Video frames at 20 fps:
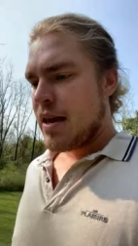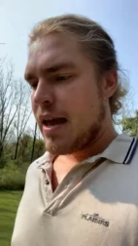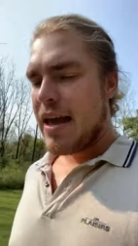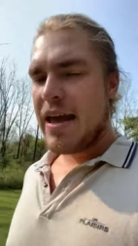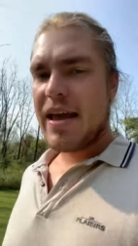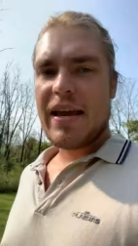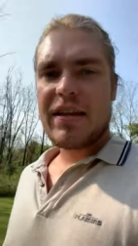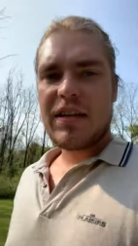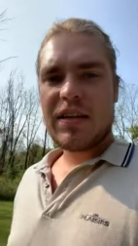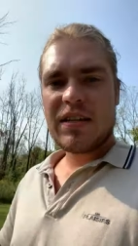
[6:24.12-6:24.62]

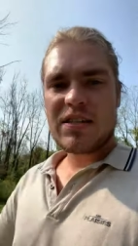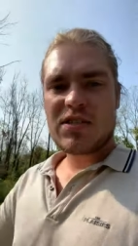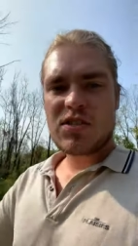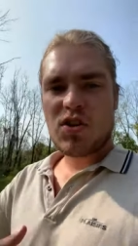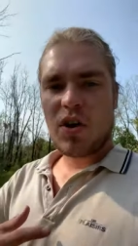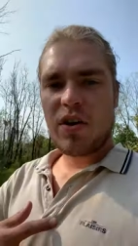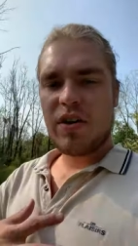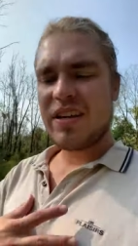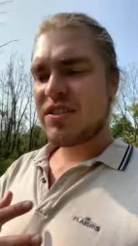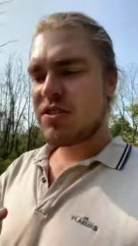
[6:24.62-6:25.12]
and
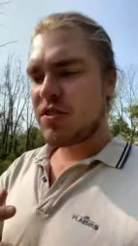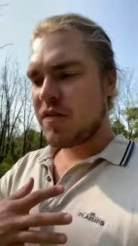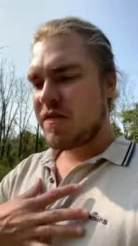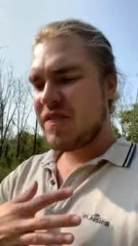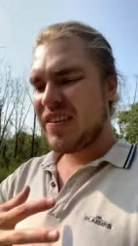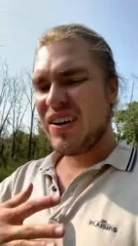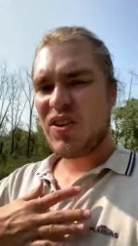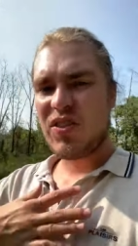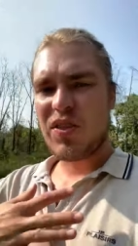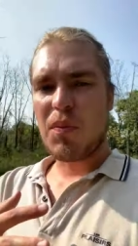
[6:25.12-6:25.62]
starting to
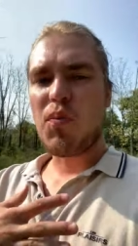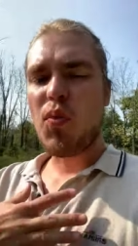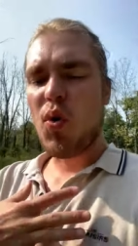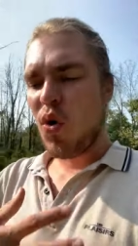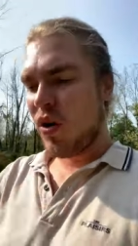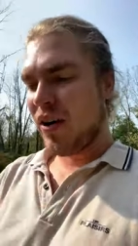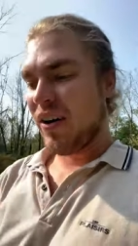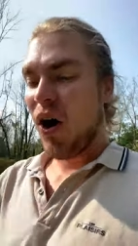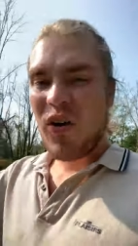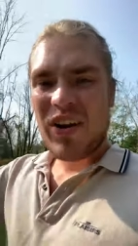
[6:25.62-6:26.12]
feel them
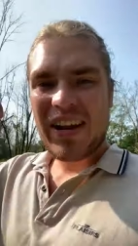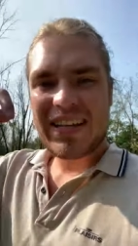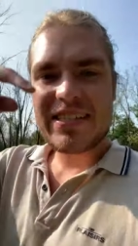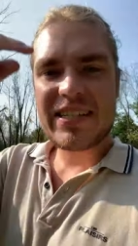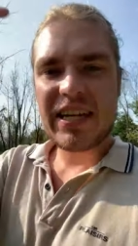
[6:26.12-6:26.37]
more on a